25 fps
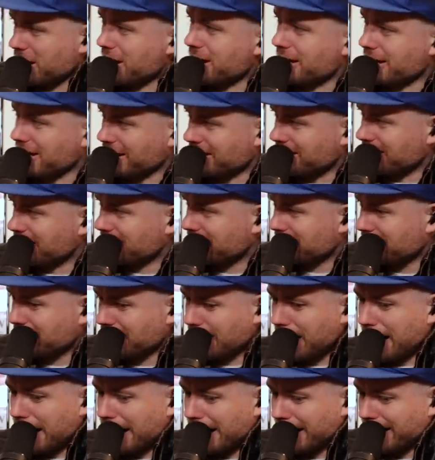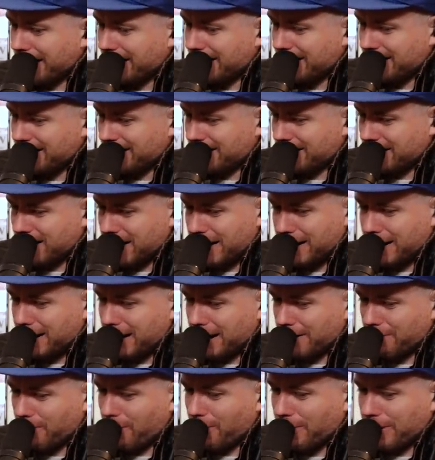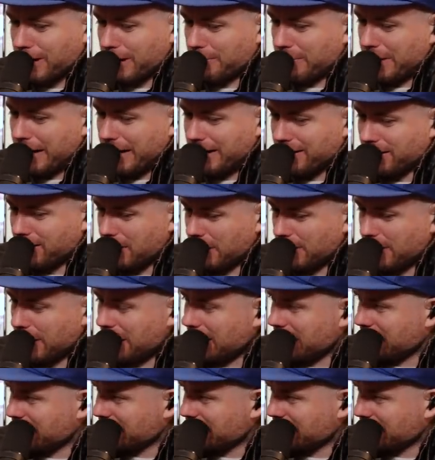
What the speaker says: Drinking, yeah. I'm not a mocha man, you know what I